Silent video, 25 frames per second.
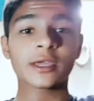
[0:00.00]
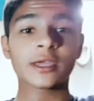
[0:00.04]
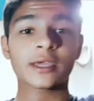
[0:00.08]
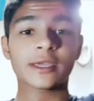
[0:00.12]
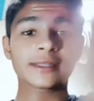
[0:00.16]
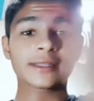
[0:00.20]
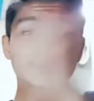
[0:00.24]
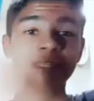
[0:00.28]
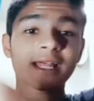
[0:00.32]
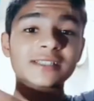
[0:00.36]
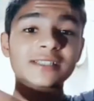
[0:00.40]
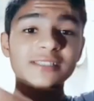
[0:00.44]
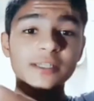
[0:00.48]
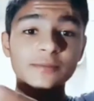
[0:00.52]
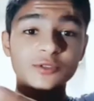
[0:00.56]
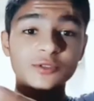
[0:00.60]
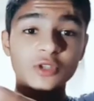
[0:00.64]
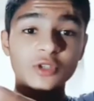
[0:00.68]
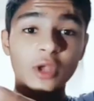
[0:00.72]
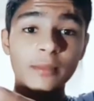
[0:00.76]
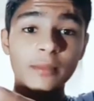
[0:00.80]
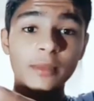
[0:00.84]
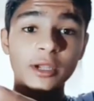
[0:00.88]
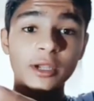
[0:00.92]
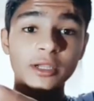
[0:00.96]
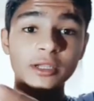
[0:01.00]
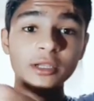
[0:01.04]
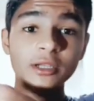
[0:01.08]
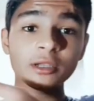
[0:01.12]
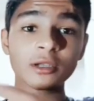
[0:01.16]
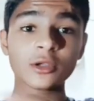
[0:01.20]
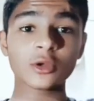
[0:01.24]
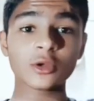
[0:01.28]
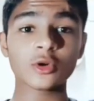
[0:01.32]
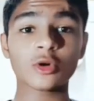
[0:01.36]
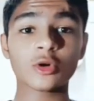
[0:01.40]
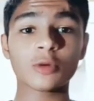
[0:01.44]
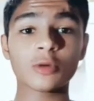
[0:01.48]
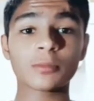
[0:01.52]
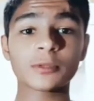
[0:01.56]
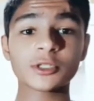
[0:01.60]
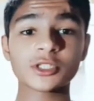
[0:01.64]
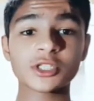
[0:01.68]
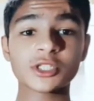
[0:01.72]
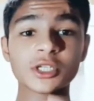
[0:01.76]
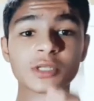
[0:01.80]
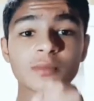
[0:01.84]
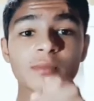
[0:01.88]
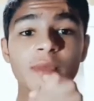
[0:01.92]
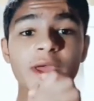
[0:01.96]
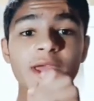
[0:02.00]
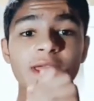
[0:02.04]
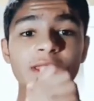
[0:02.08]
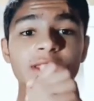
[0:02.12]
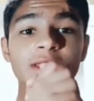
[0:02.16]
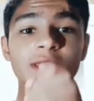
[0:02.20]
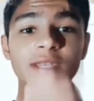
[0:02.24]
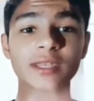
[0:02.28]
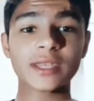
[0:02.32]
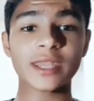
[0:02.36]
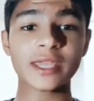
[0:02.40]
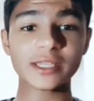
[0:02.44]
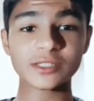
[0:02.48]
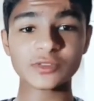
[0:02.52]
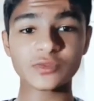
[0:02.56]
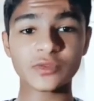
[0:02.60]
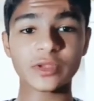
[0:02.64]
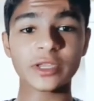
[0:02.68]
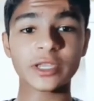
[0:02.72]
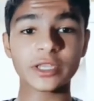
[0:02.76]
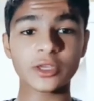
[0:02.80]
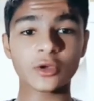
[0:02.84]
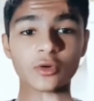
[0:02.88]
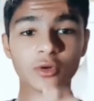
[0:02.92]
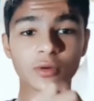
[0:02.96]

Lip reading: Hit that subscribe button. Hope to see you in my next video.